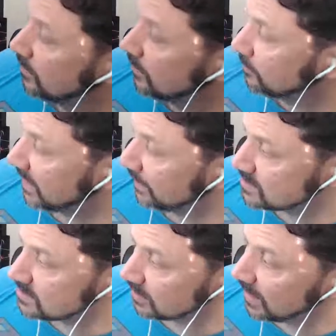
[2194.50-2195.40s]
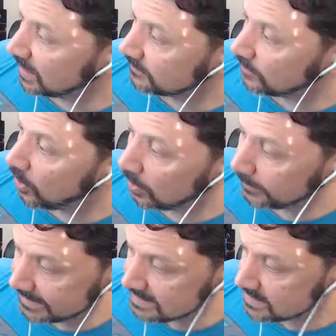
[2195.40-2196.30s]
became slave
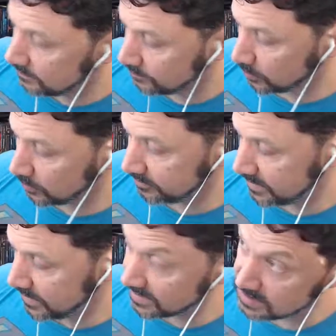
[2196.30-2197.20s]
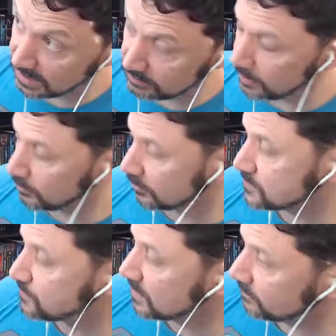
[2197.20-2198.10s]
armies for the and slave
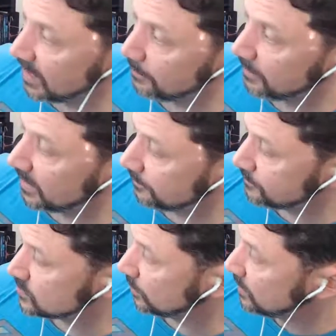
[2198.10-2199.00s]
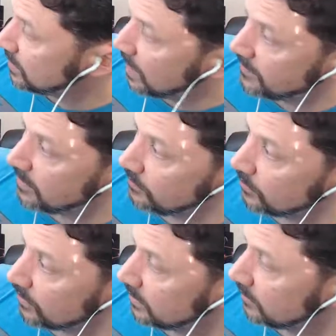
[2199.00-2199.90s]
laborers for the empire. So, and then
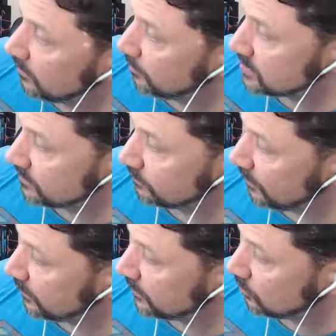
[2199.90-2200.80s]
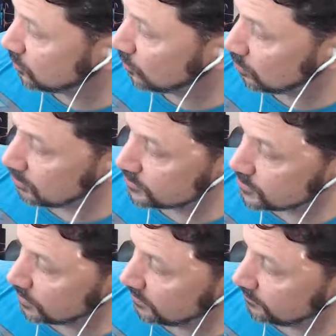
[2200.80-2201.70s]
there is a bunch of very cool
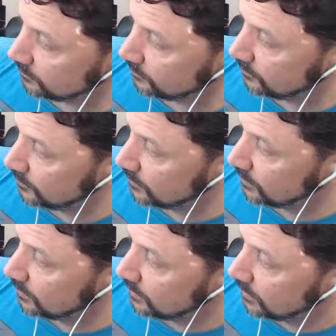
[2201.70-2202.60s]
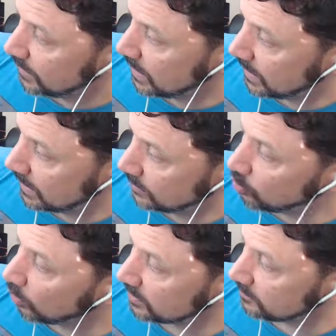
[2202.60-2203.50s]
sort of uh,
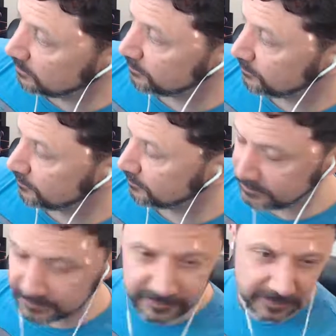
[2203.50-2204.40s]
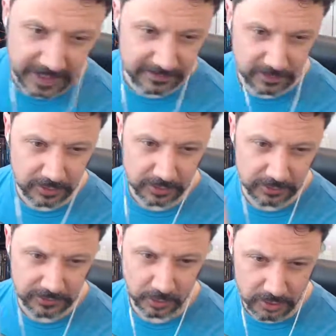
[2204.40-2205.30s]
Nordic flavored
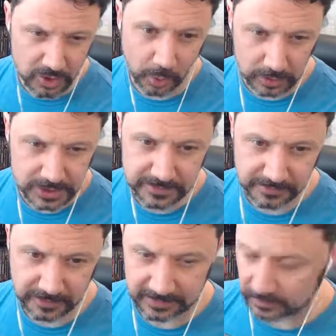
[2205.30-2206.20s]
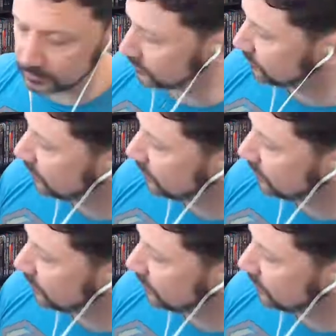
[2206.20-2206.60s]
or Norse flavored